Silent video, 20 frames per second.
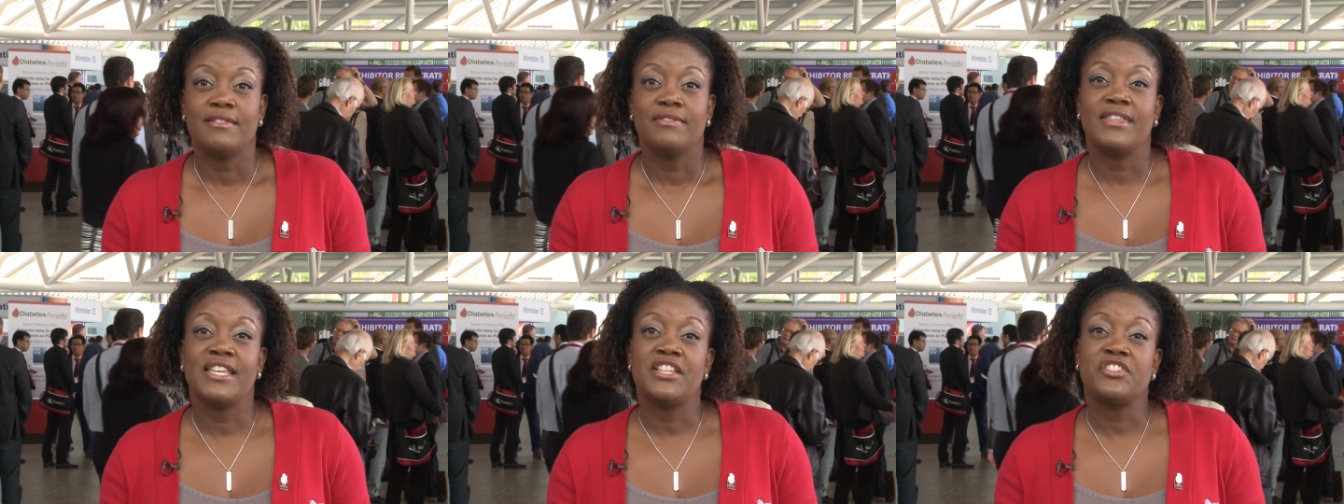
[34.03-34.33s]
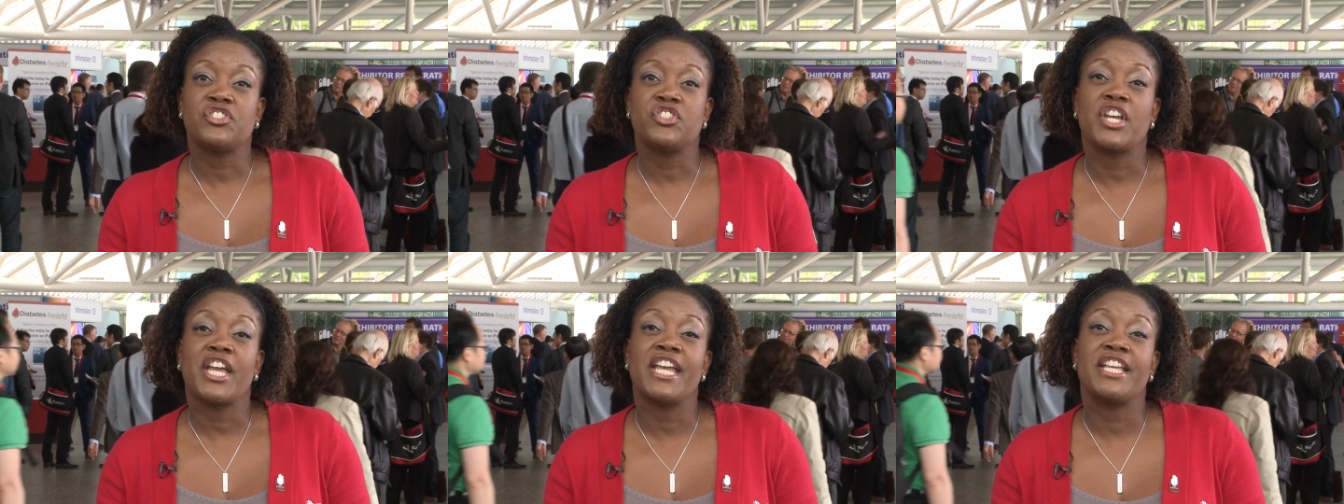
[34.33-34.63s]

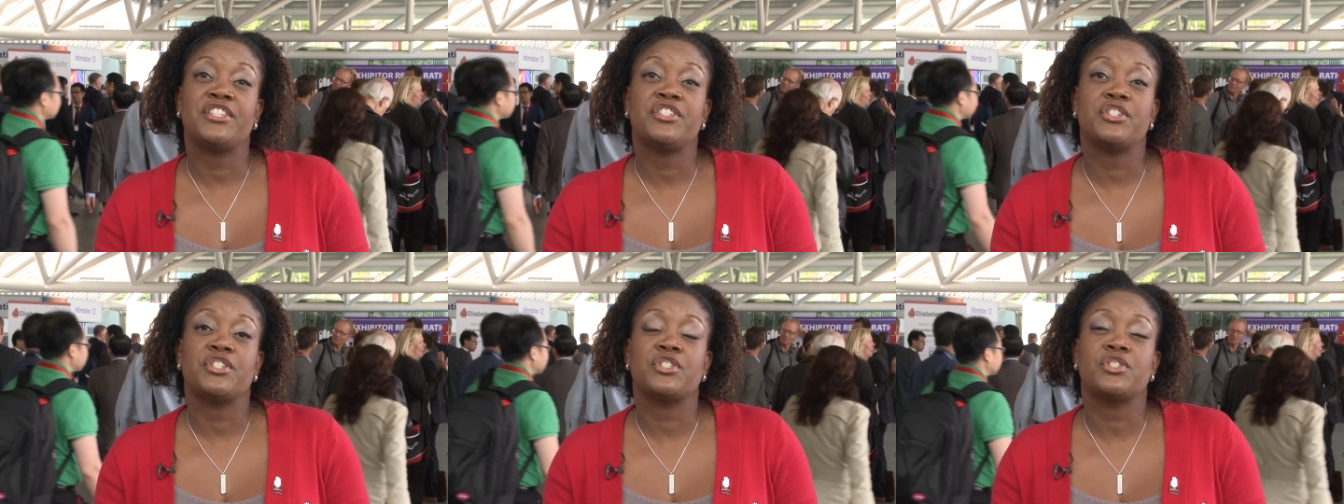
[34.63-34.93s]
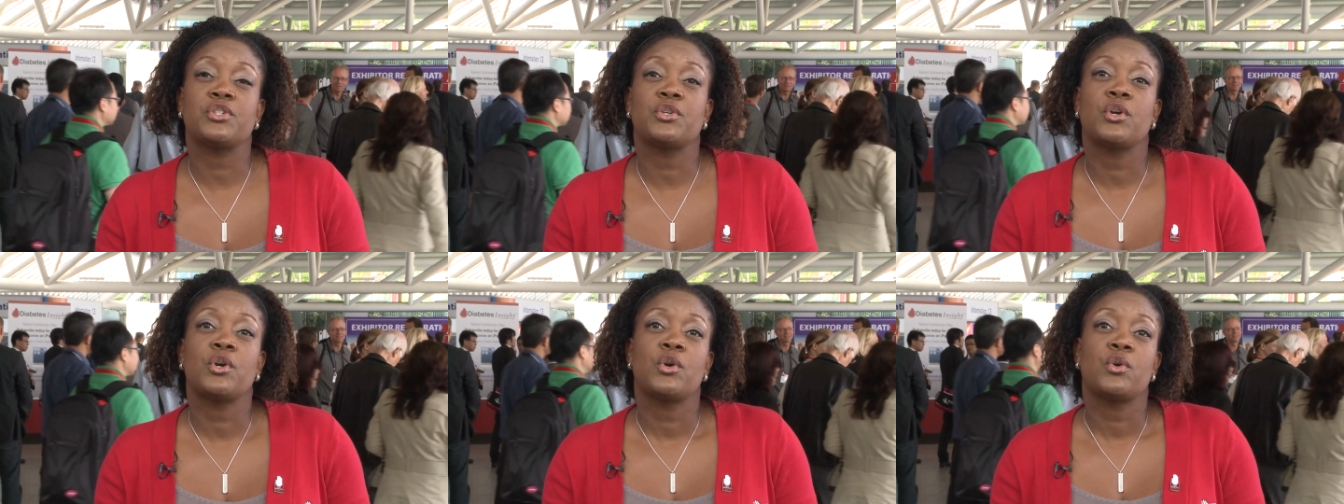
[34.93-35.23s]
These changes
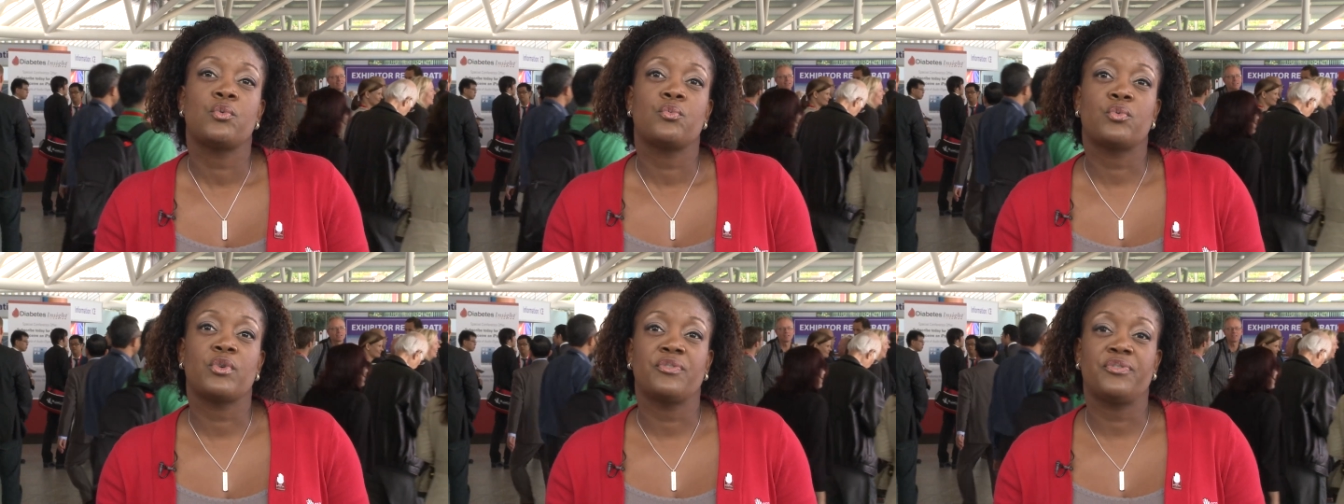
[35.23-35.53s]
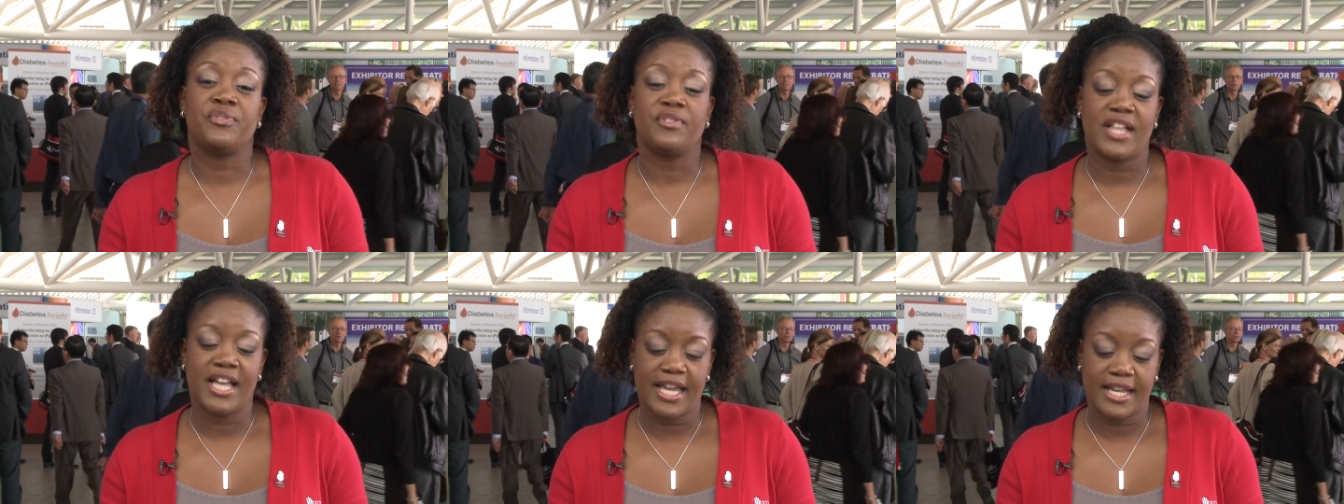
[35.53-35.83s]

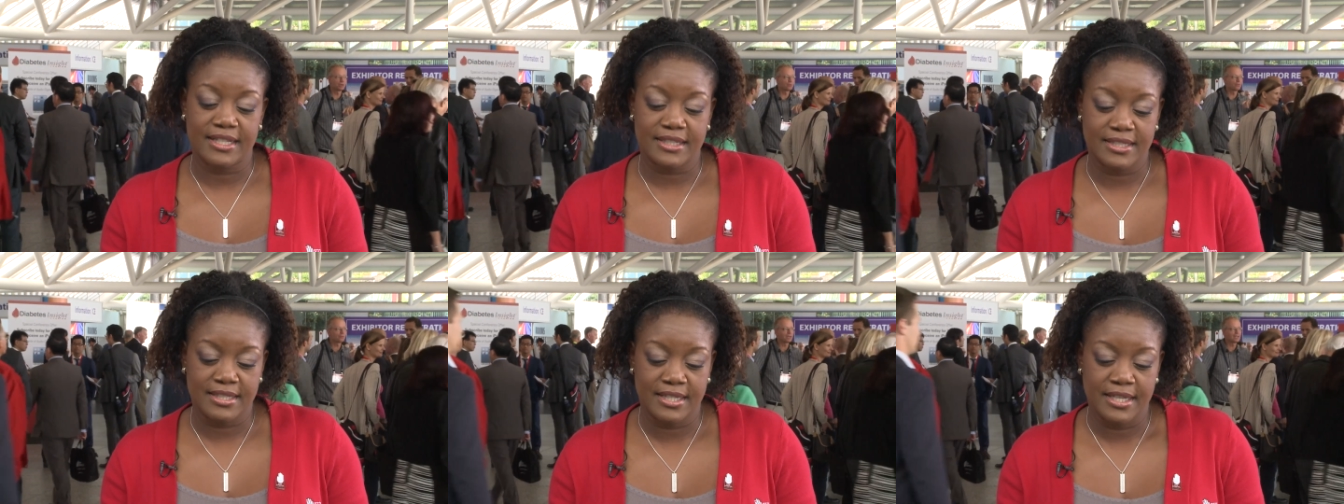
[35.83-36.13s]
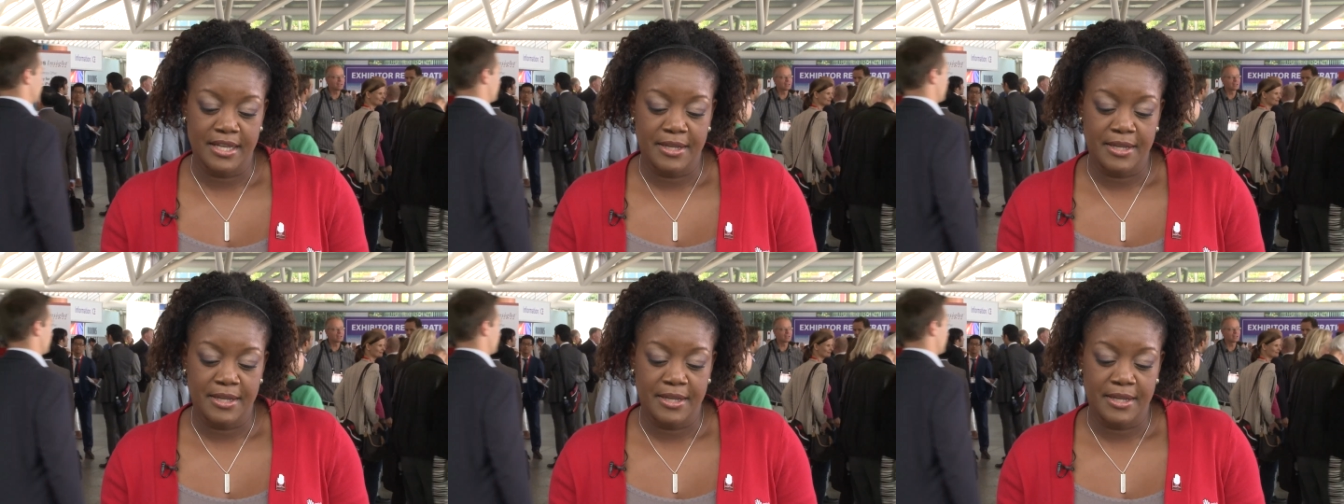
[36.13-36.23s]
reflect